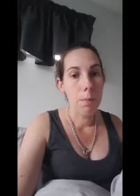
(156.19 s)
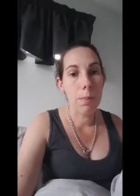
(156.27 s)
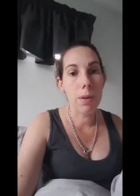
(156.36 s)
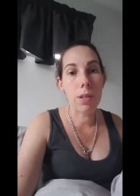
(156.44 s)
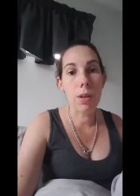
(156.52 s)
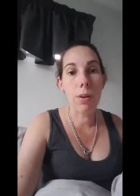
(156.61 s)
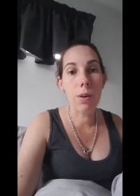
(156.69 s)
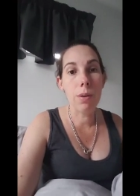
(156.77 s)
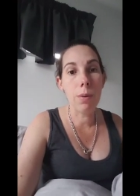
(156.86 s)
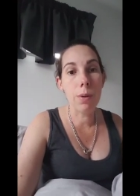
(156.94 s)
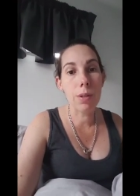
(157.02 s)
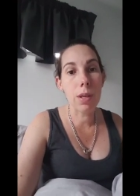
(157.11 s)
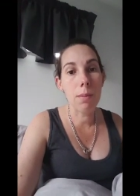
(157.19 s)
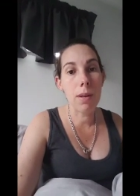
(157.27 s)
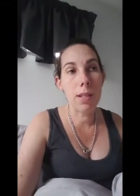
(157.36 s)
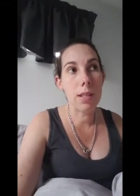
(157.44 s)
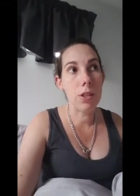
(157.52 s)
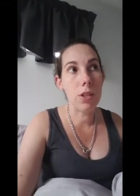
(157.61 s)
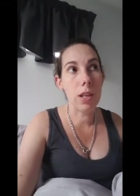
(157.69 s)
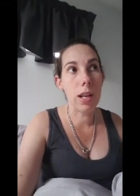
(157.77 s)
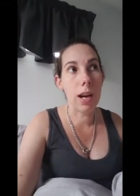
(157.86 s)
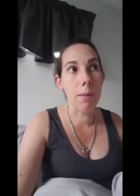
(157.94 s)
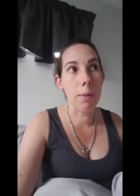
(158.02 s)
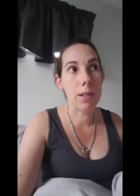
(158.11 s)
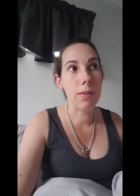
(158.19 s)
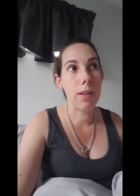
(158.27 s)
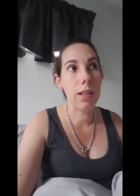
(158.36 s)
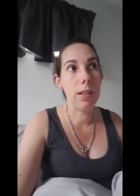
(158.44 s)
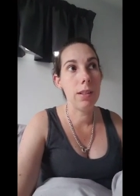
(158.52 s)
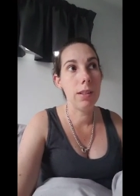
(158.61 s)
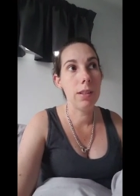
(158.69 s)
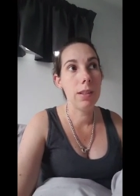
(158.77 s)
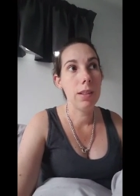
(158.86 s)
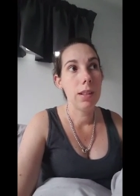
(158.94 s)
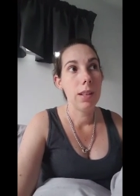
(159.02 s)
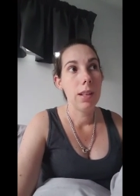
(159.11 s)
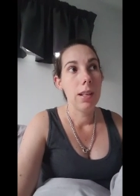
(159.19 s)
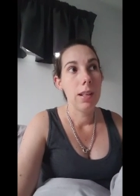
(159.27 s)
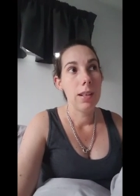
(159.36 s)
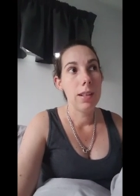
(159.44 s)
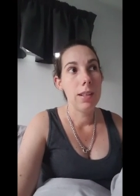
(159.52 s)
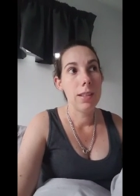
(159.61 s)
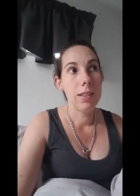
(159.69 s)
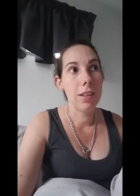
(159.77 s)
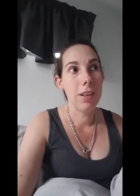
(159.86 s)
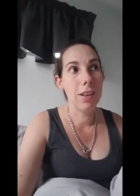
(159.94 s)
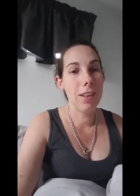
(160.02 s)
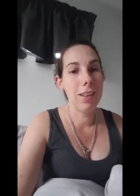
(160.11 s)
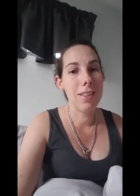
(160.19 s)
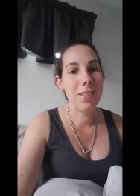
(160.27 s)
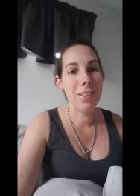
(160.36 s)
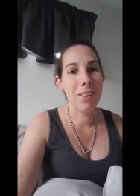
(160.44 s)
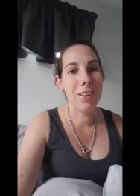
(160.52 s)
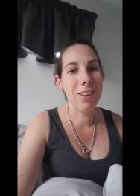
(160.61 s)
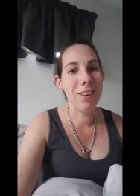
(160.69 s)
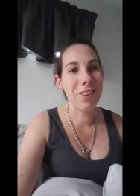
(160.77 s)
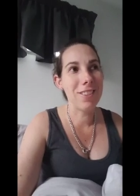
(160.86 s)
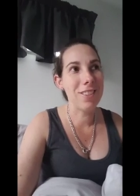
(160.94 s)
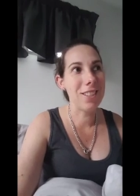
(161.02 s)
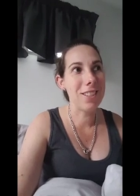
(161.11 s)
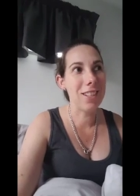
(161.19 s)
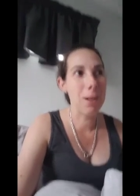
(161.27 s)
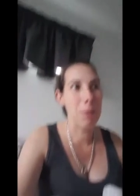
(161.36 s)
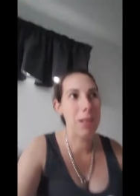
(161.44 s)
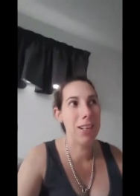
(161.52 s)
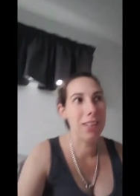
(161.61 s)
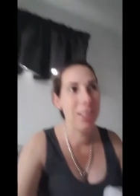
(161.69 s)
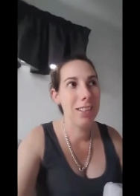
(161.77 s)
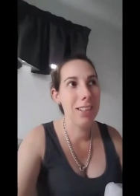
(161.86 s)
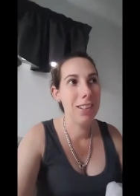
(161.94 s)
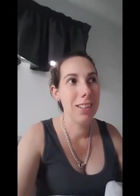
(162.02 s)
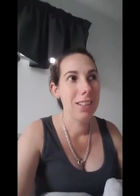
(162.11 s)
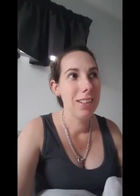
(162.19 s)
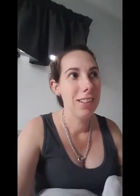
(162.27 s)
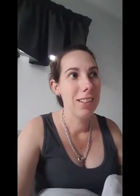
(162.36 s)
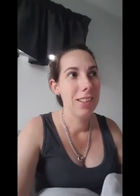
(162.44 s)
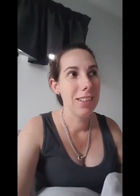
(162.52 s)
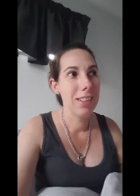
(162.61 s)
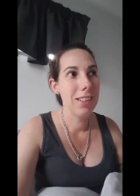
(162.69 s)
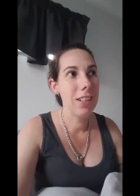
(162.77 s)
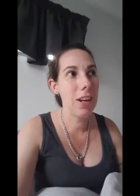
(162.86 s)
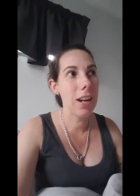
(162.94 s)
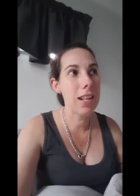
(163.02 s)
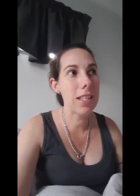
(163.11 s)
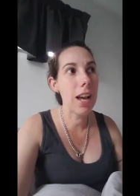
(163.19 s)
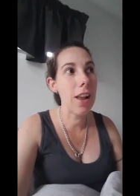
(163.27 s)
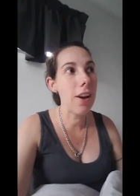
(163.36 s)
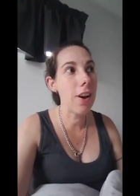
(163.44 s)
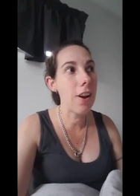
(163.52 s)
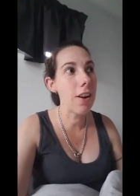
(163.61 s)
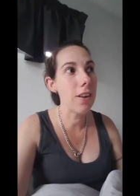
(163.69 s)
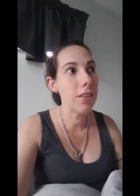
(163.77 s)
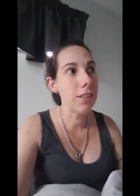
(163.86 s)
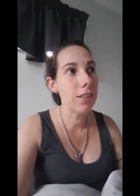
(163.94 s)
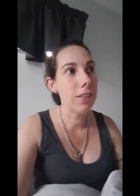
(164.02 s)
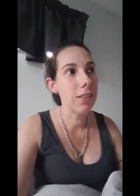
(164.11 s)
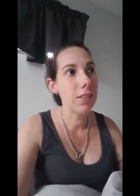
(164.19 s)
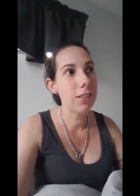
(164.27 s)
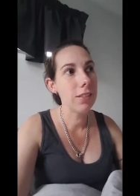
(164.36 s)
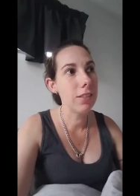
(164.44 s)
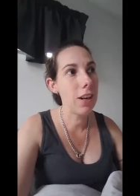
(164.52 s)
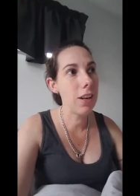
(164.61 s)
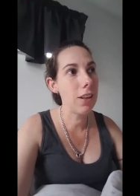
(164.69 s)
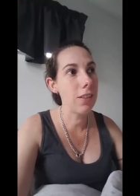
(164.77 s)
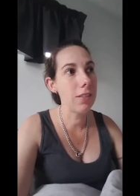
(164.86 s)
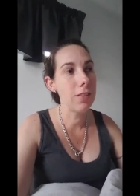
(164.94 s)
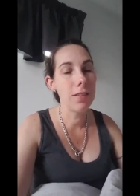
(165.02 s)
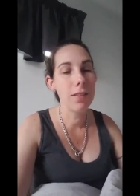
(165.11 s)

But it also means that she can't breastfeed. So, sorry, Logan's just come in. You're not going to say hello? No?